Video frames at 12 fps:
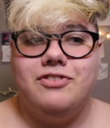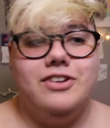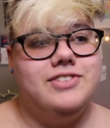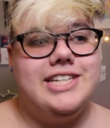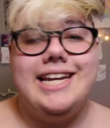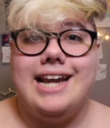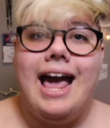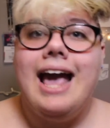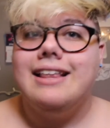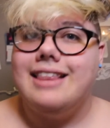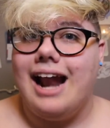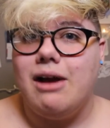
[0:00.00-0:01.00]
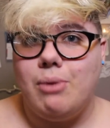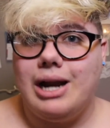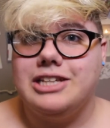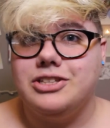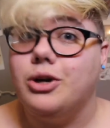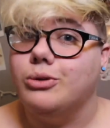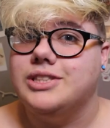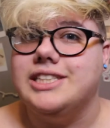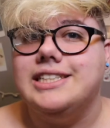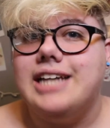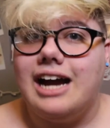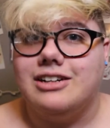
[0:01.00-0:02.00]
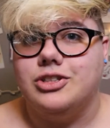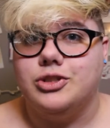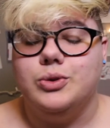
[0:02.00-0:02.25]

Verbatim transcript: 15 that I wanted to go see Dr.